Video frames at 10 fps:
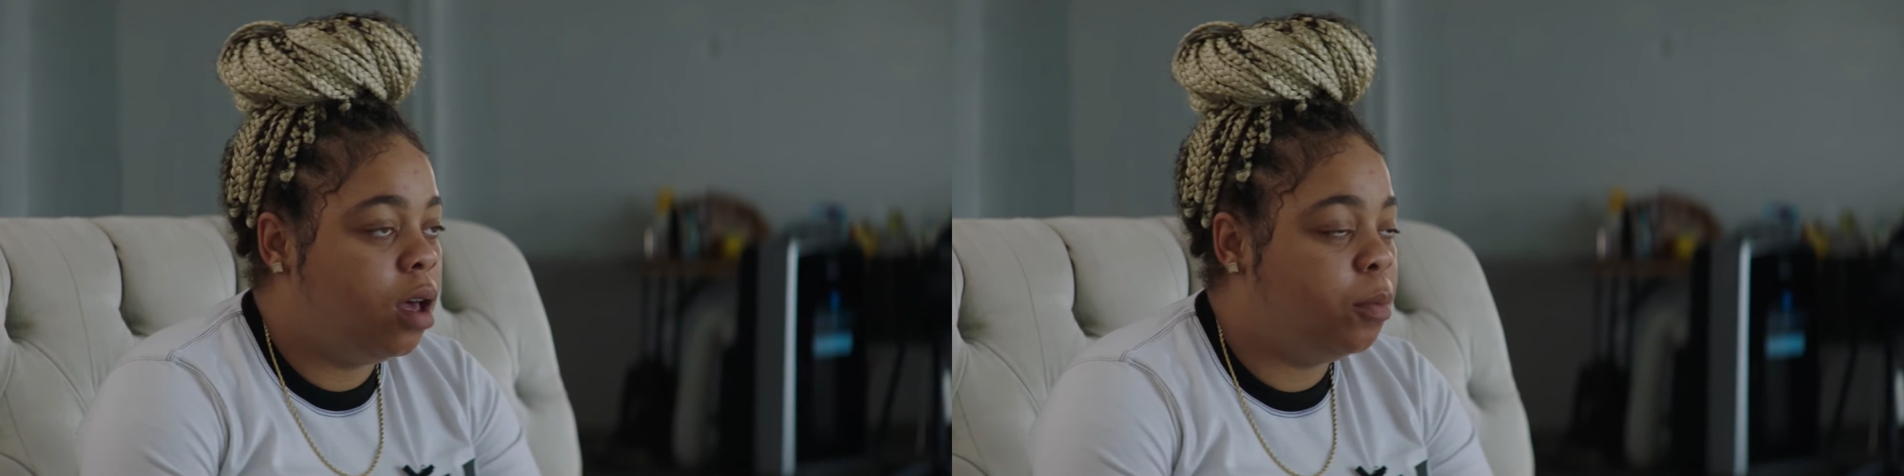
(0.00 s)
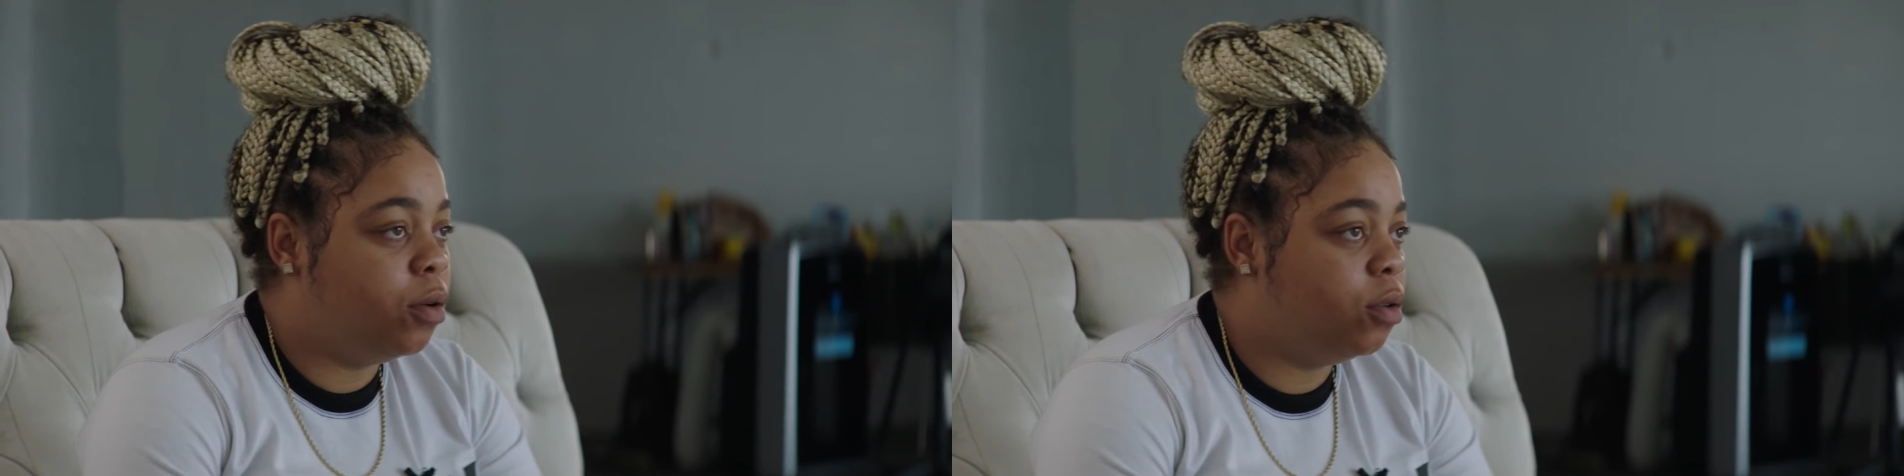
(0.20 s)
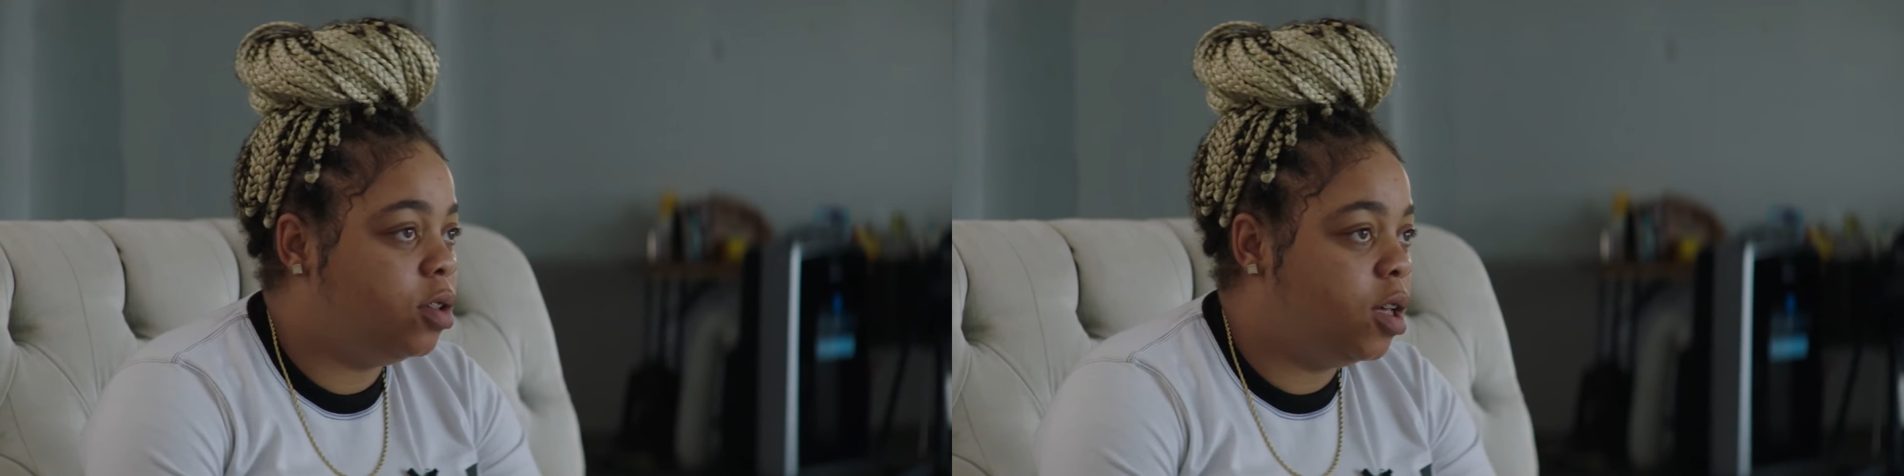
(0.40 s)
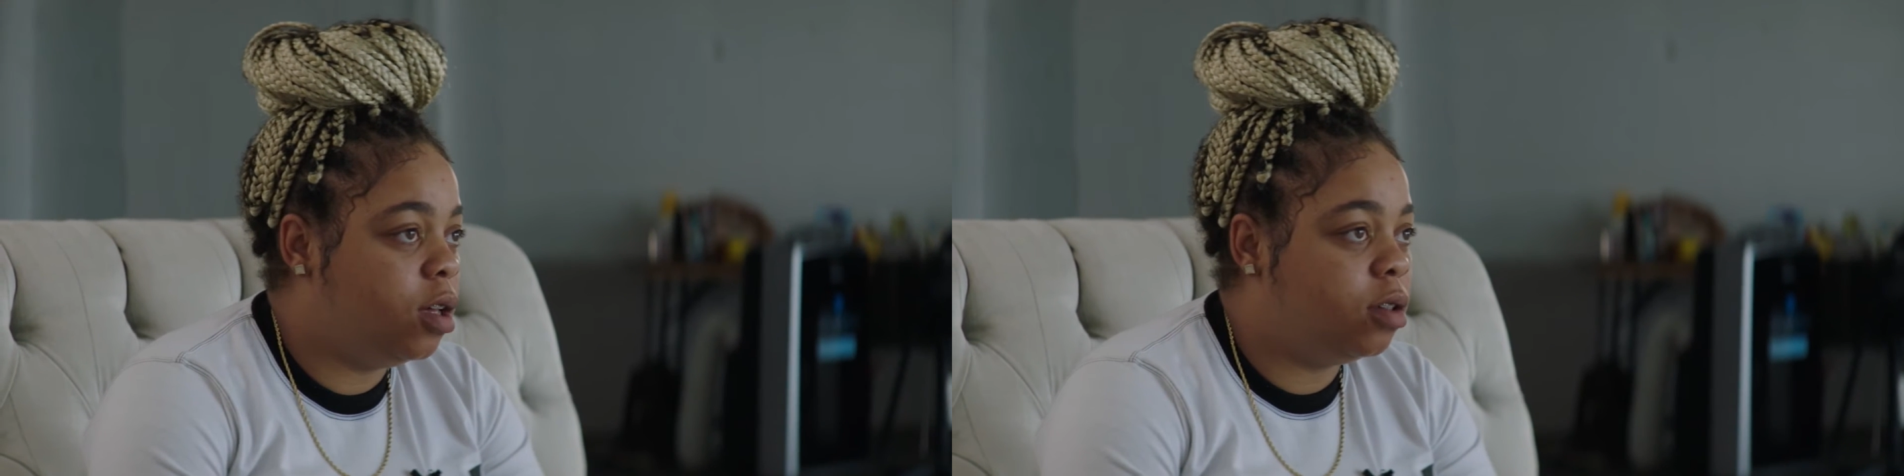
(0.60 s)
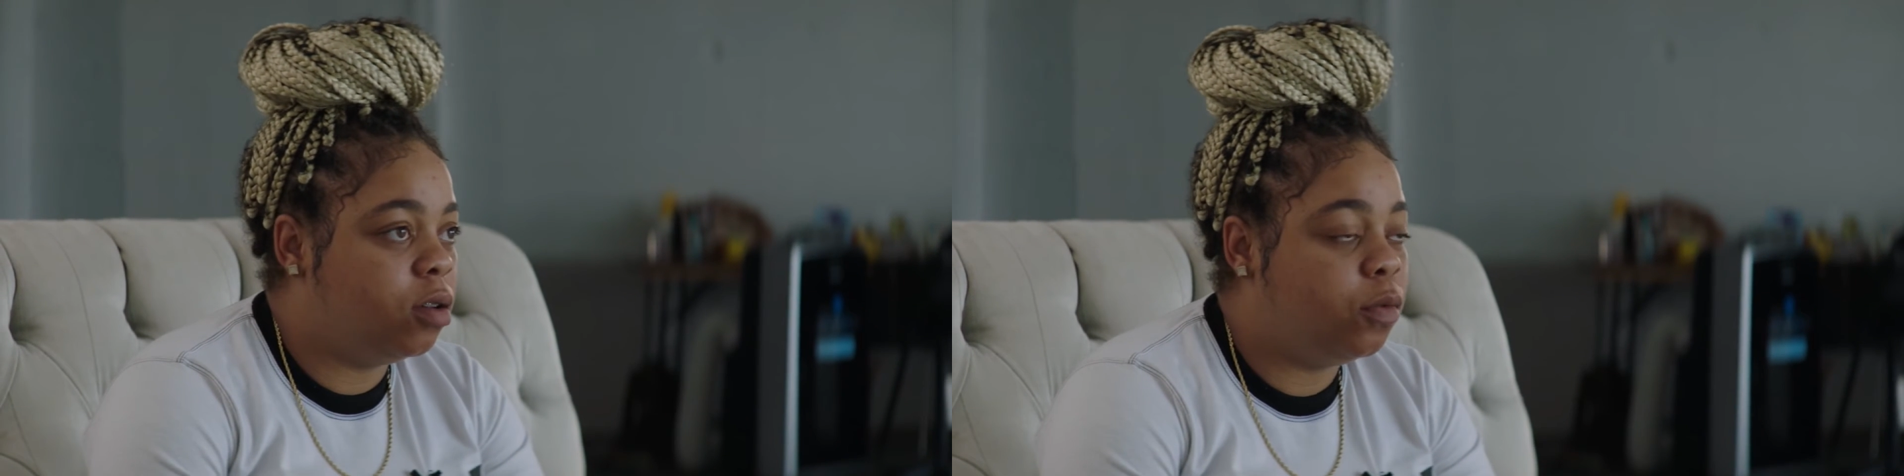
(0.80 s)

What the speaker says: a protester,